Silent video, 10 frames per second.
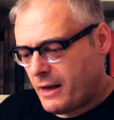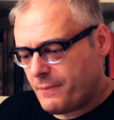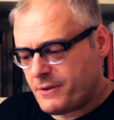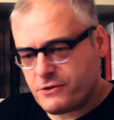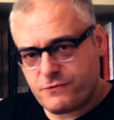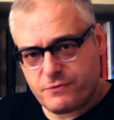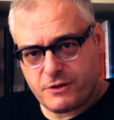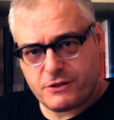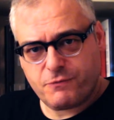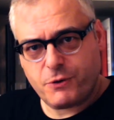And
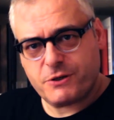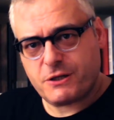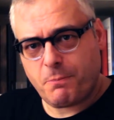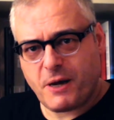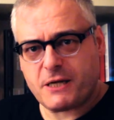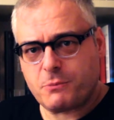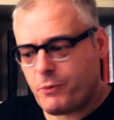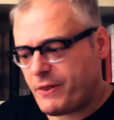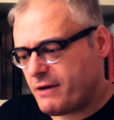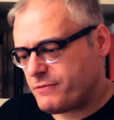this view is
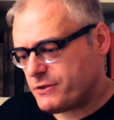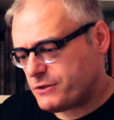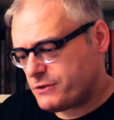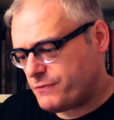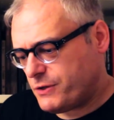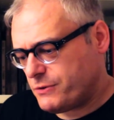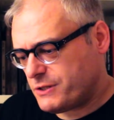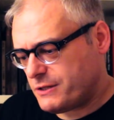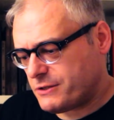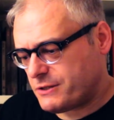compatible with Evans's view,
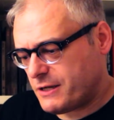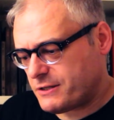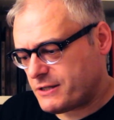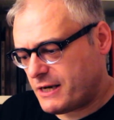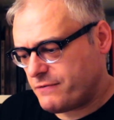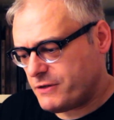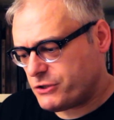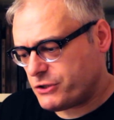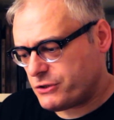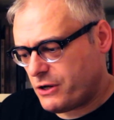since
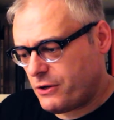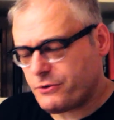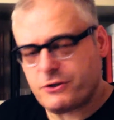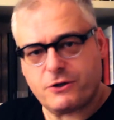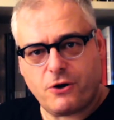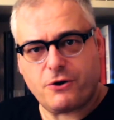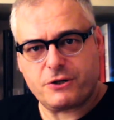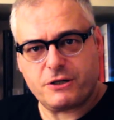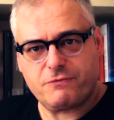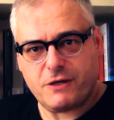Stanovich holds that
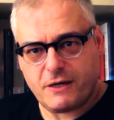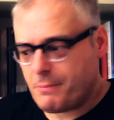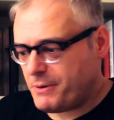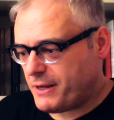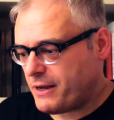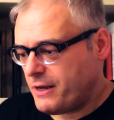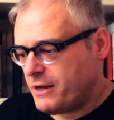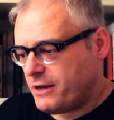cognitive decoupling